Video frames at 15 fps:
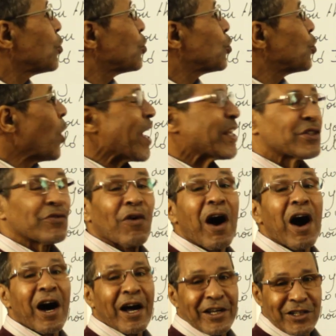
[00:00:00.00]
to
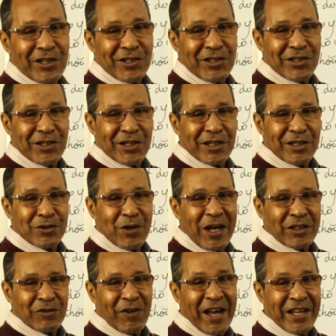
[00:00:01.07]
advise. To
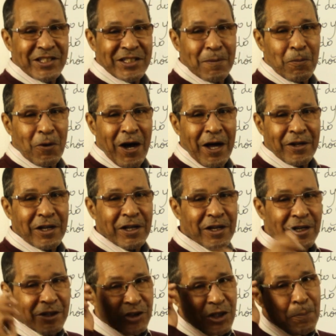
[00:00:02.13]
advise someone.
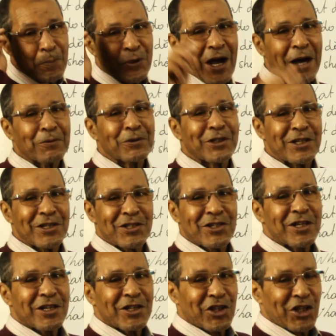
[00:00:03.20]
Tamp down these
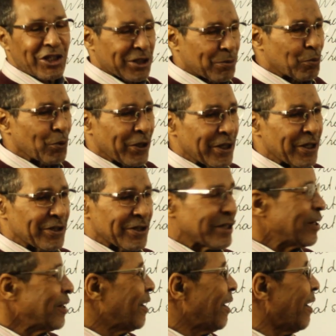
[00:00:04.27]
things pretty easy.
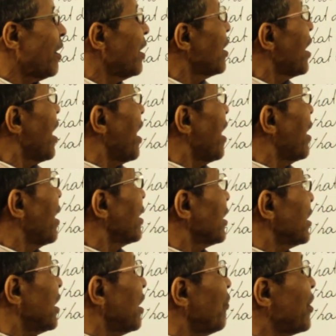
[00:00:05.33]

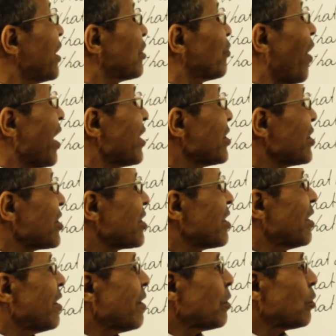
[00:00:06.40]
Giving advice
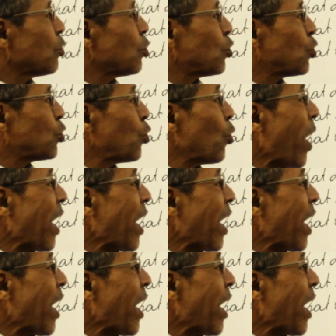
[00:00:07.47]
to